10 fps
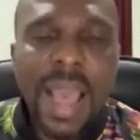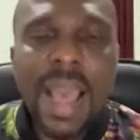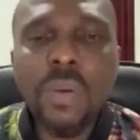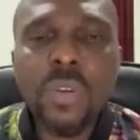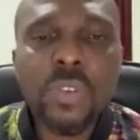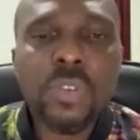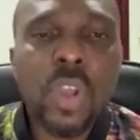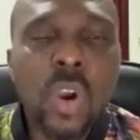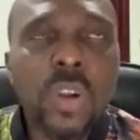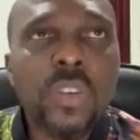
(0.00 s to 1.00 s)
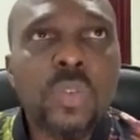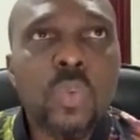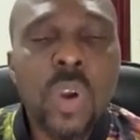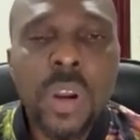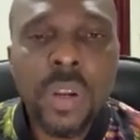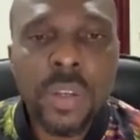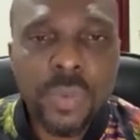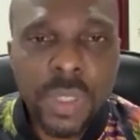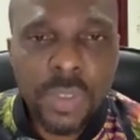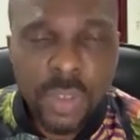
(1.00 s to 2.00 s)
How does God's word
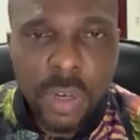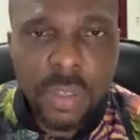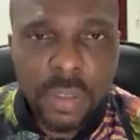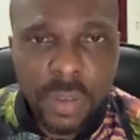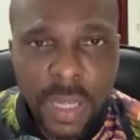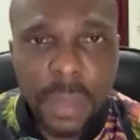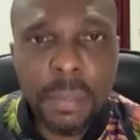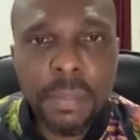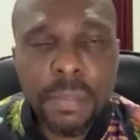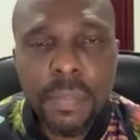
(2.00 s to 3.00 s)
return to him?